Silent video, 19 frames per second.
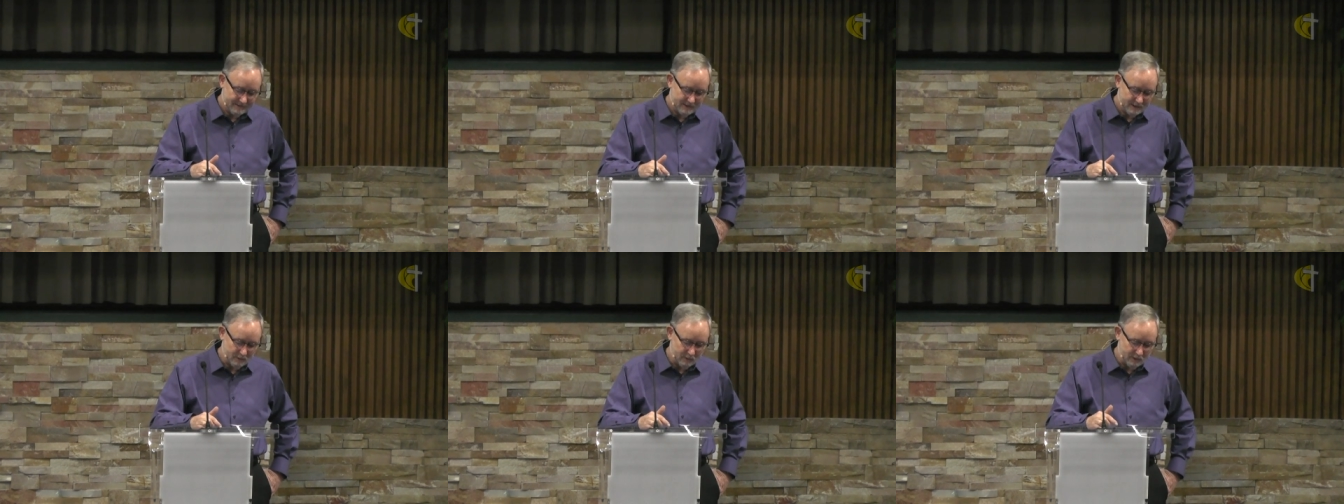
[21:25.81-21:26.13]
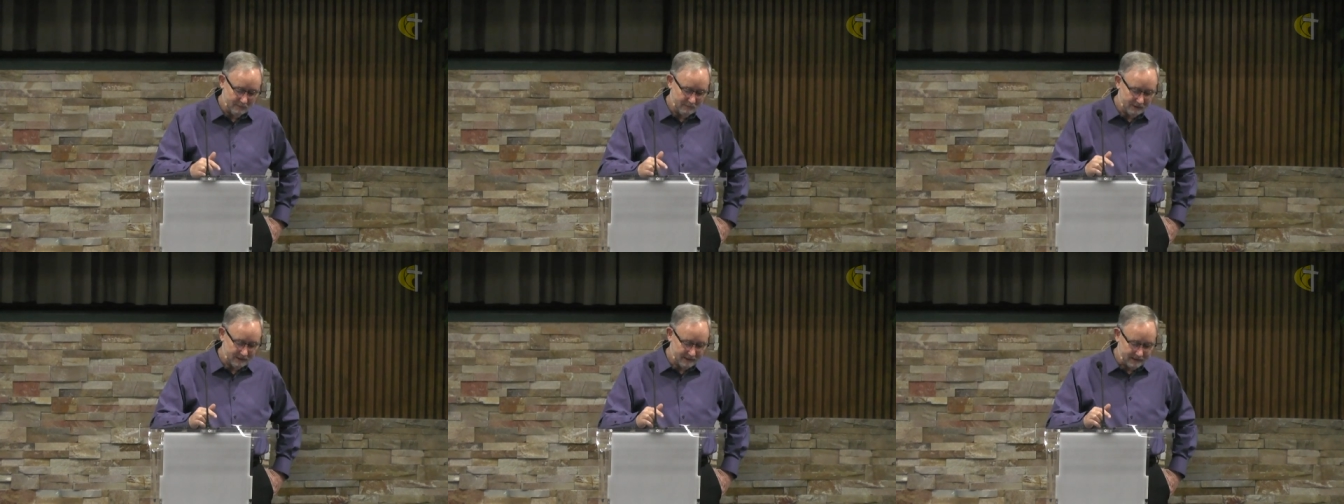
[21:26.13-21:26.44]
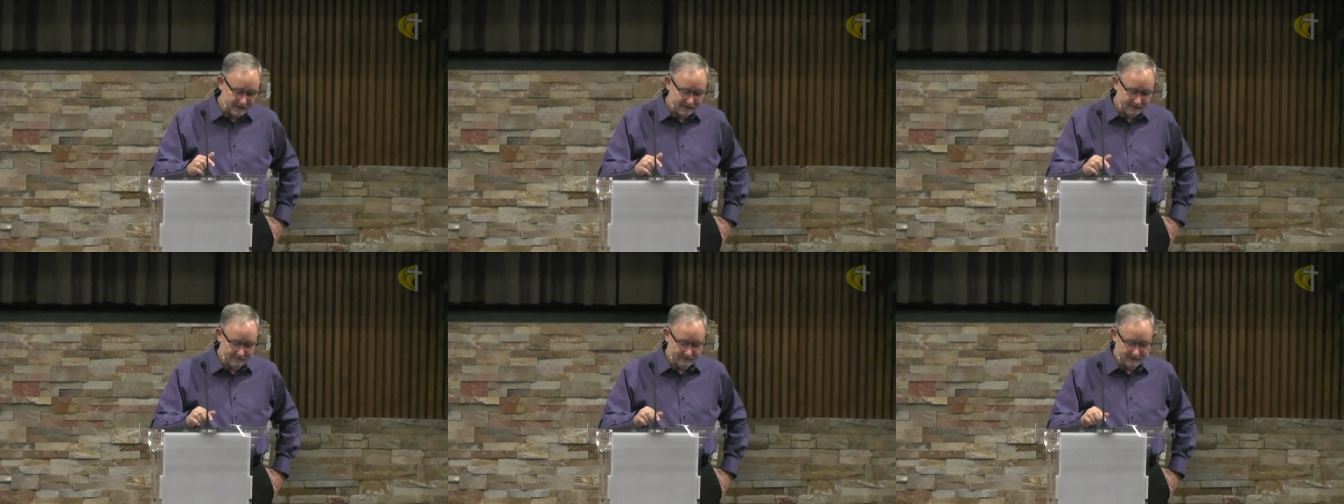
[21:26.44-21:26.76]
And we
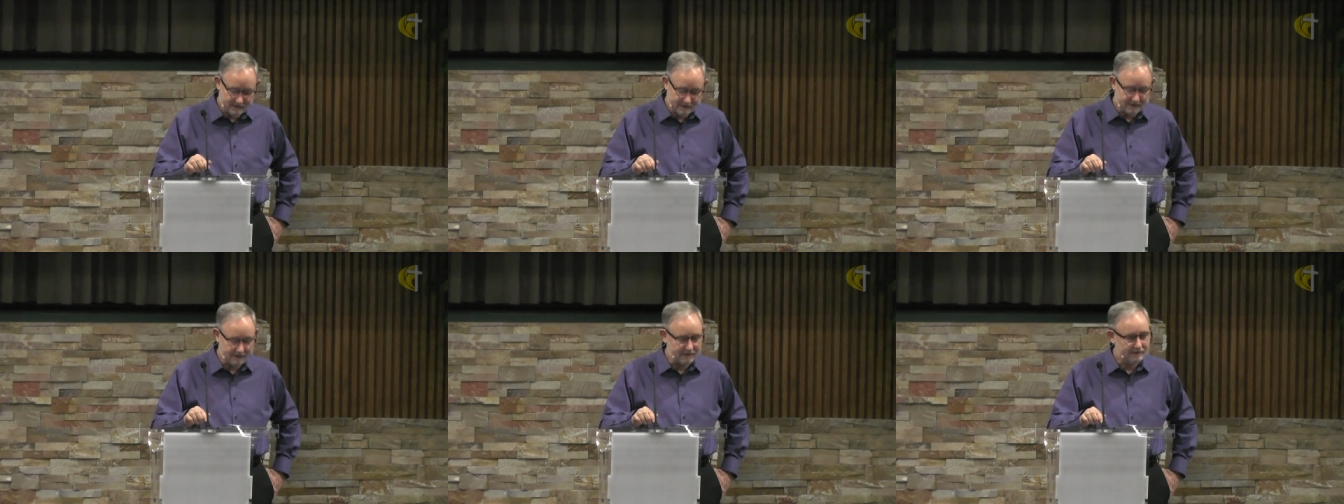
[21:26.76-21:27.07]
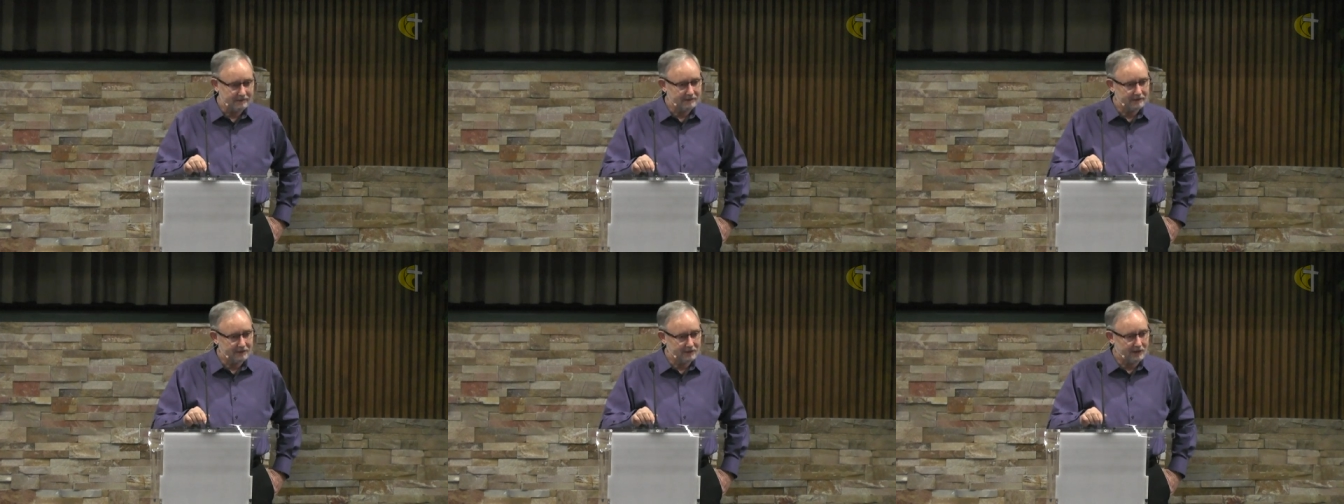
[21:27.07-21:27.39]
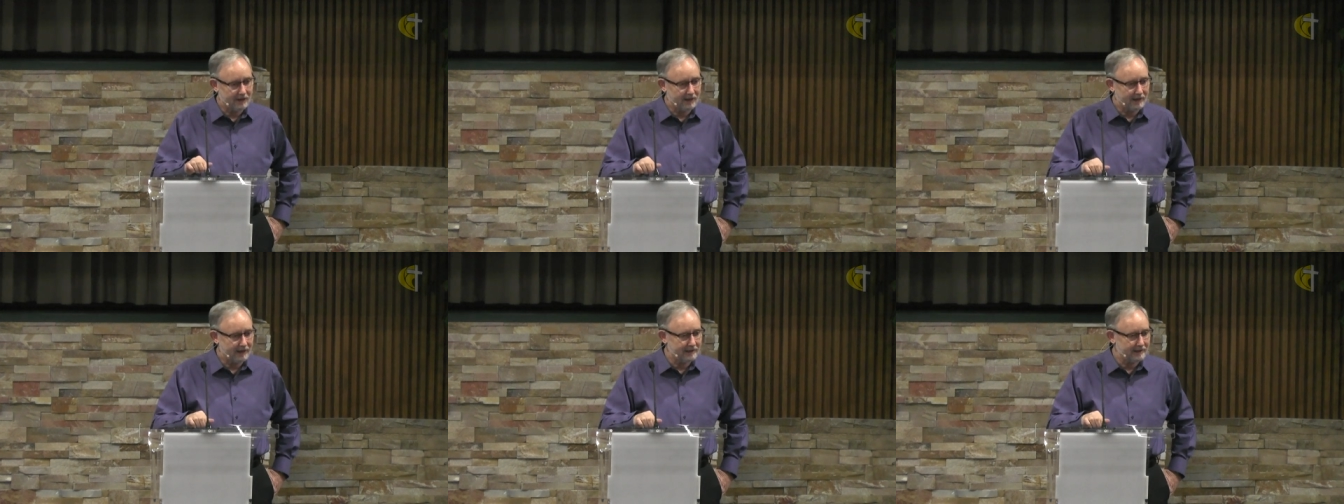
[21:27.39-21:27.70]
believe in
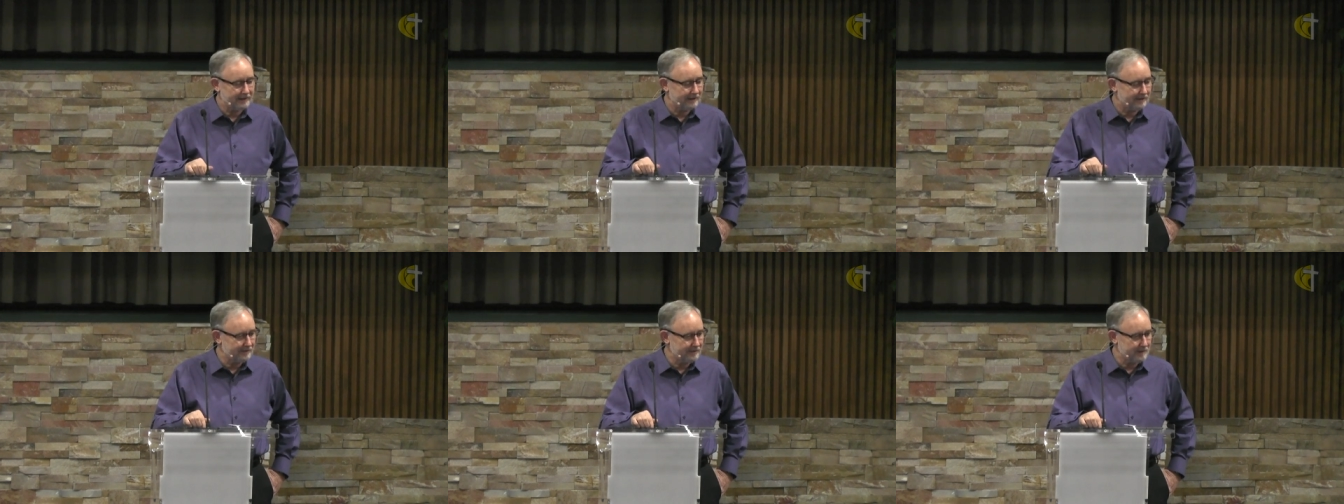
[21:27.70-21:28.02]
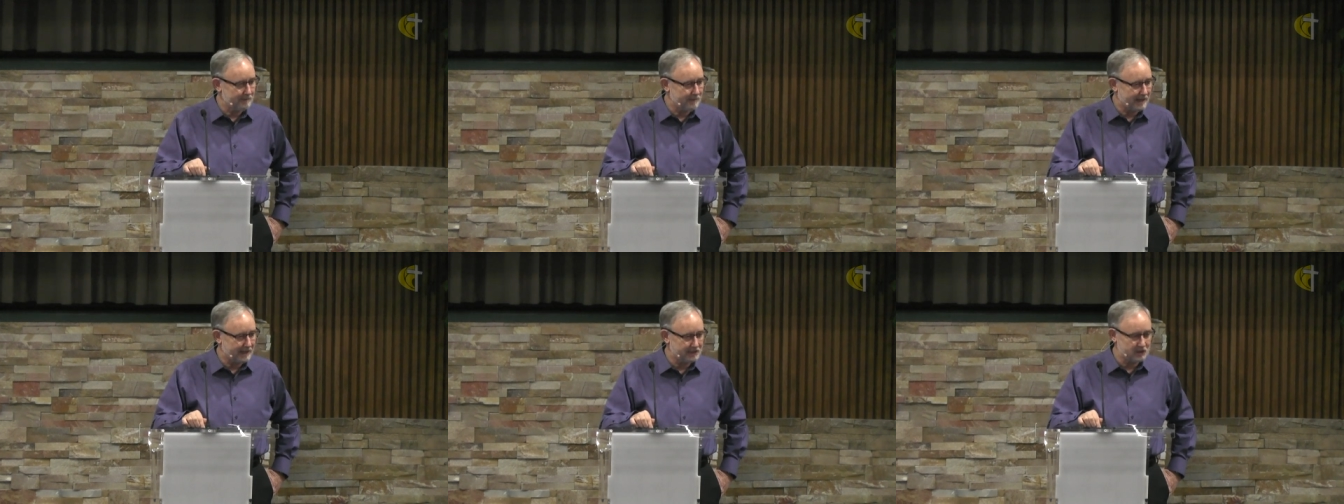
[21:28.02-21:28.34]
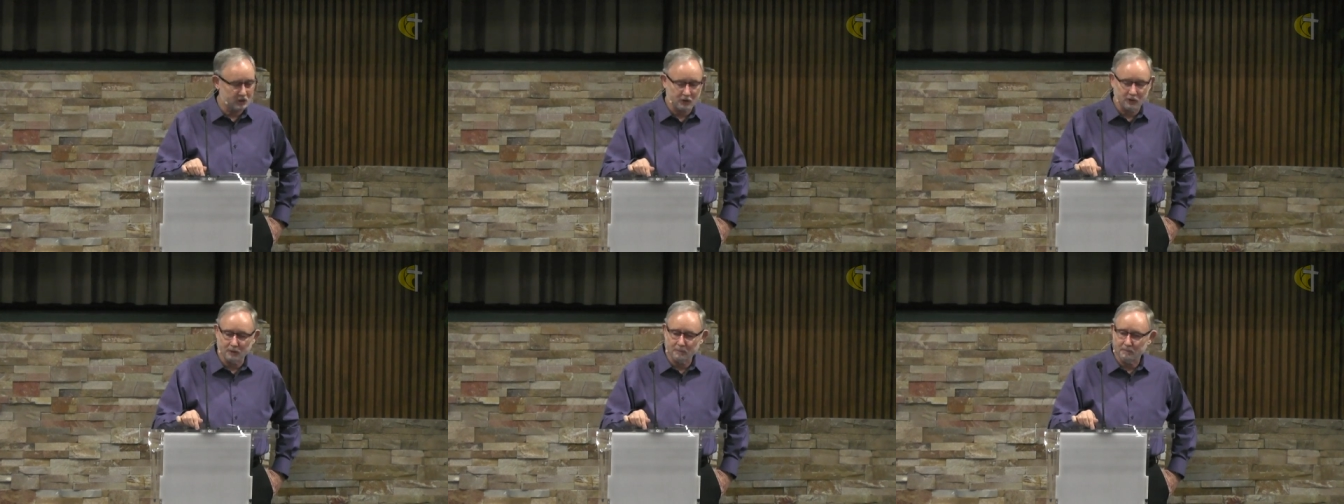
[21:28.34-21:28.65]
God of the
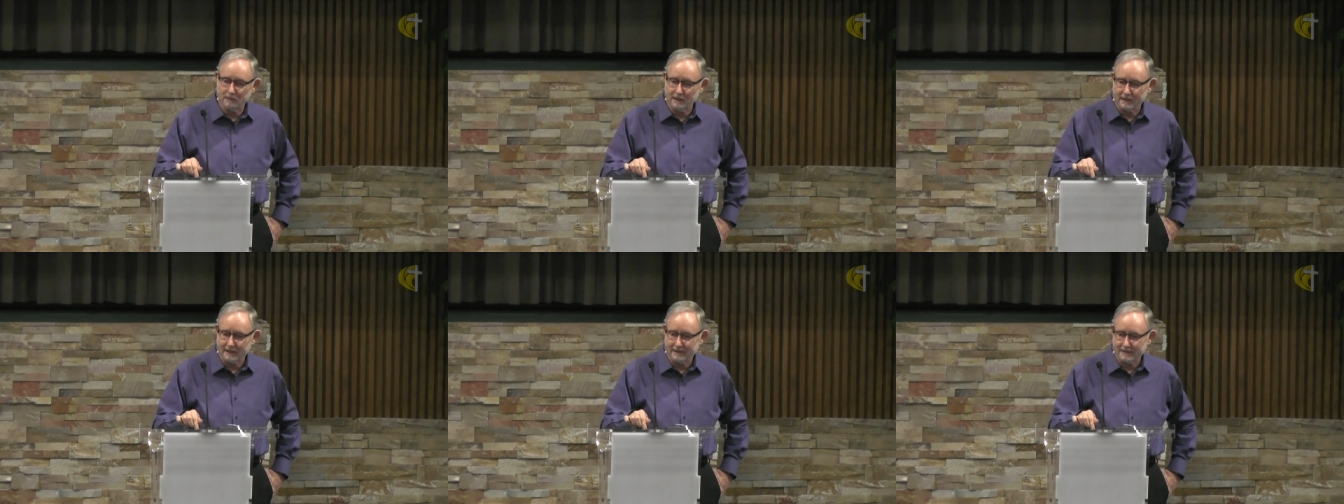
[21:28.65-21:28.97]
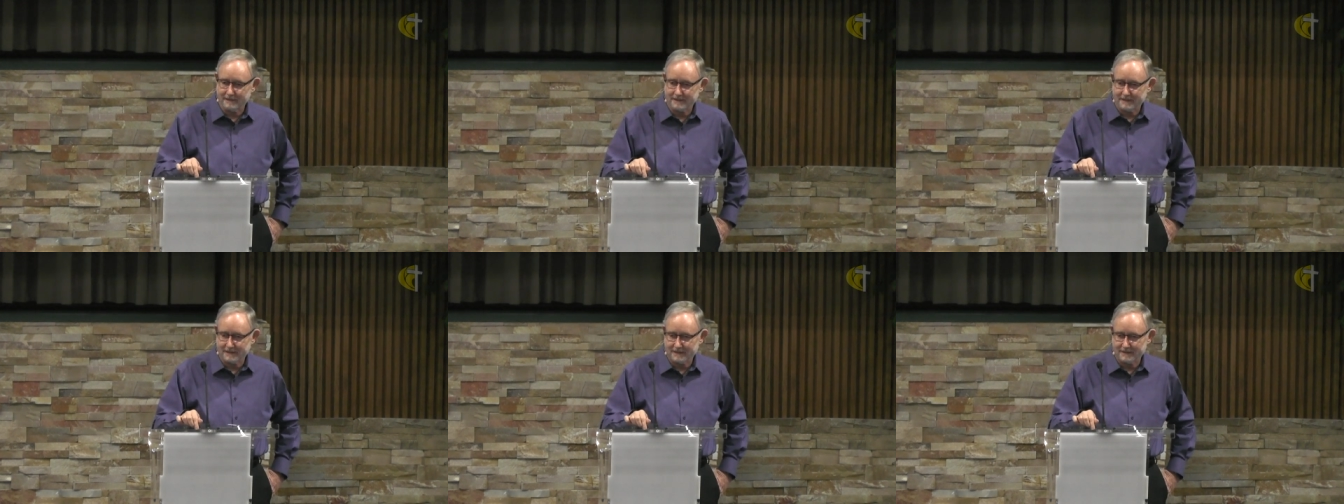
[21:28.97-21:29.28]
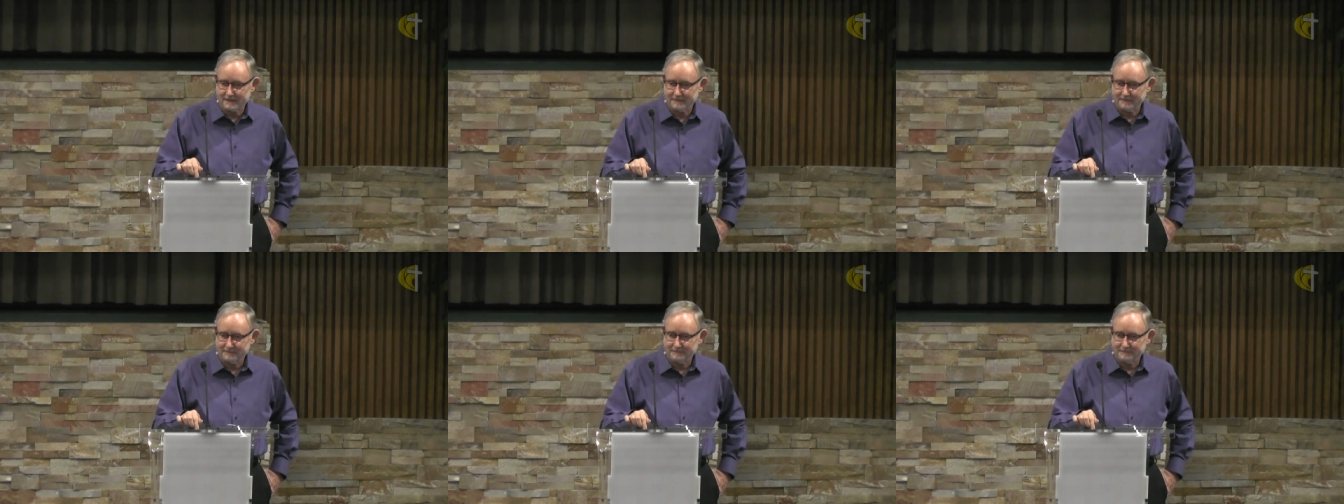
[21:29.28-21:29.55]
magical place